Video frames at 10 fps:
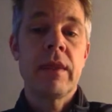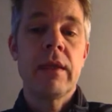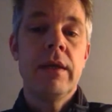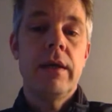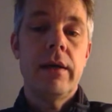
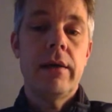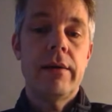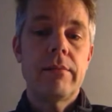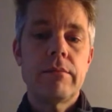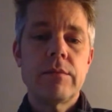
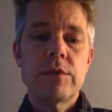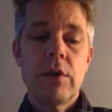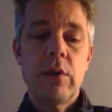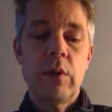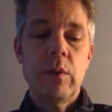So
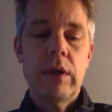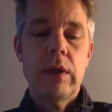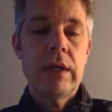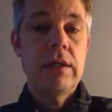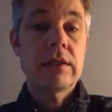it
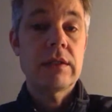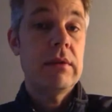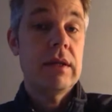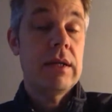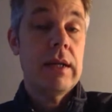is something
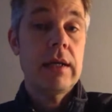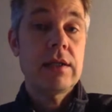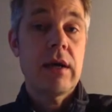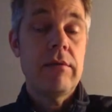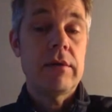that I
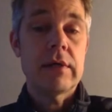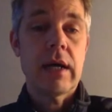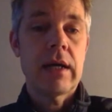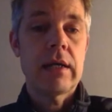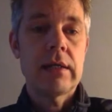discovered.
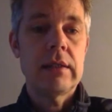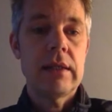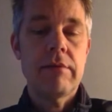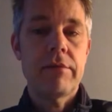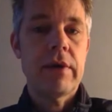I
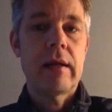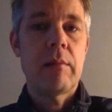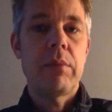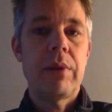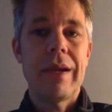never had a
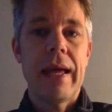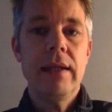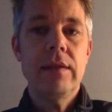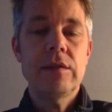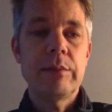
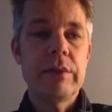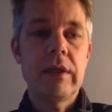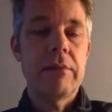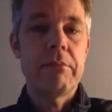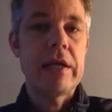plan to be a
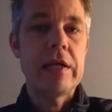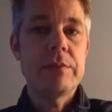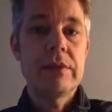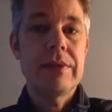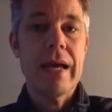
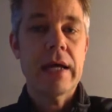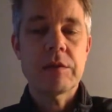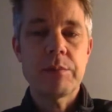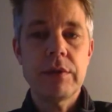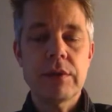management
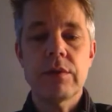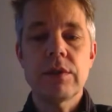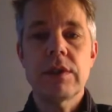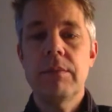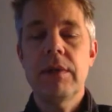expert or
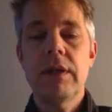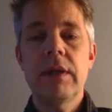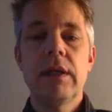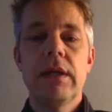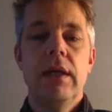something.
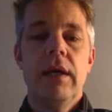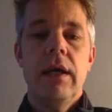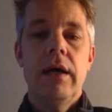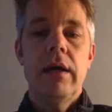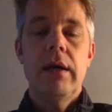
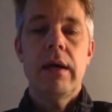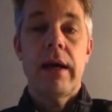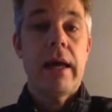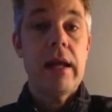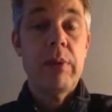I
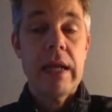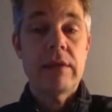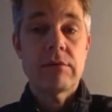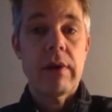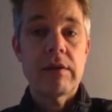had a plan to
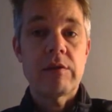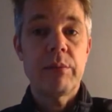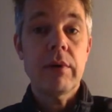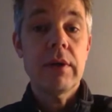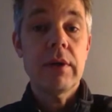write a
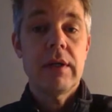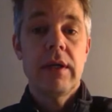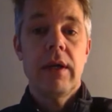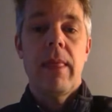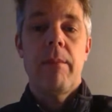book.
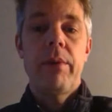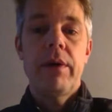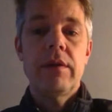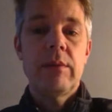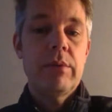But
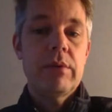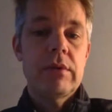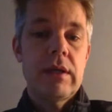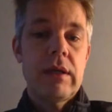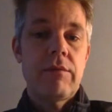the book that
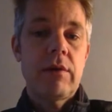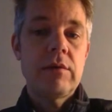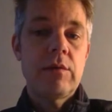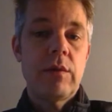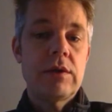I wrote
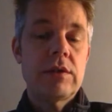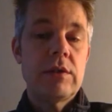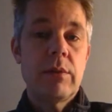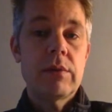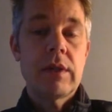was the
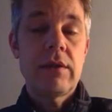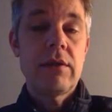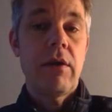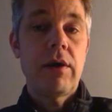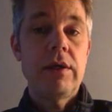book that the
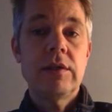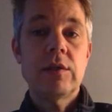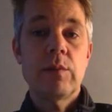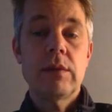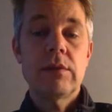audience
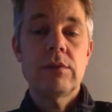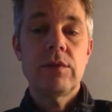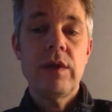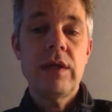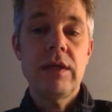wanted to
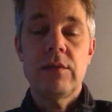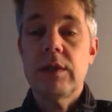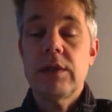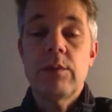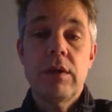read, which
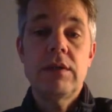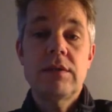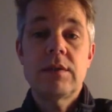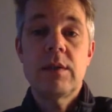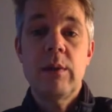was
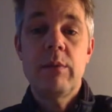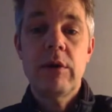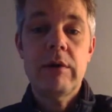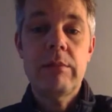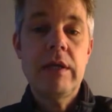a book
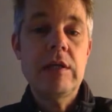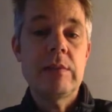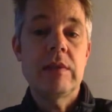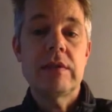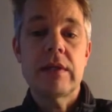about
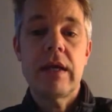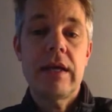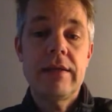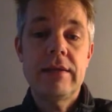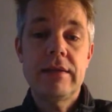management.
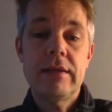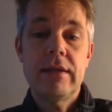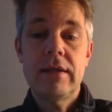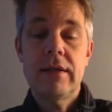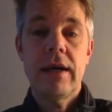And
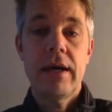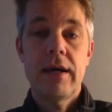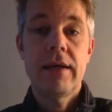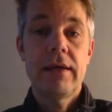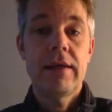
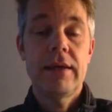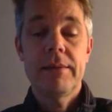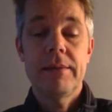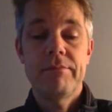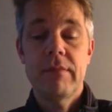
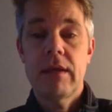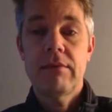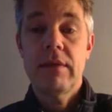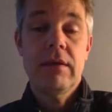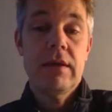I
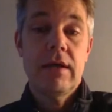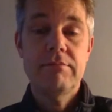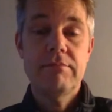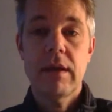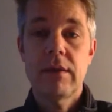think I
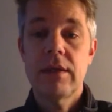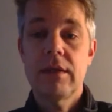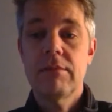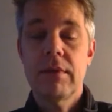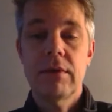did
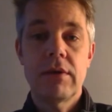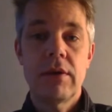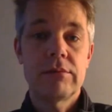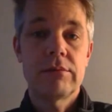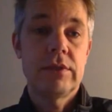a
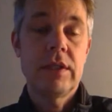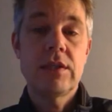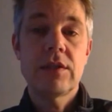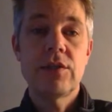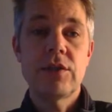
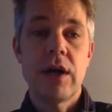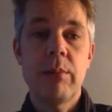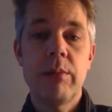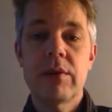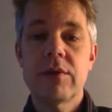decent job,
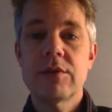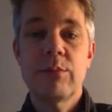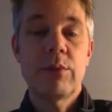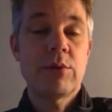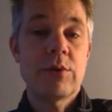because the
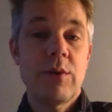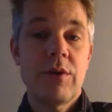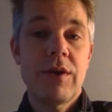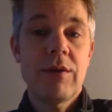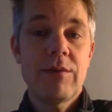book sold a
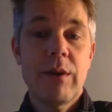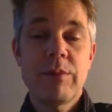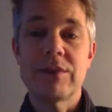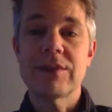lot of copies.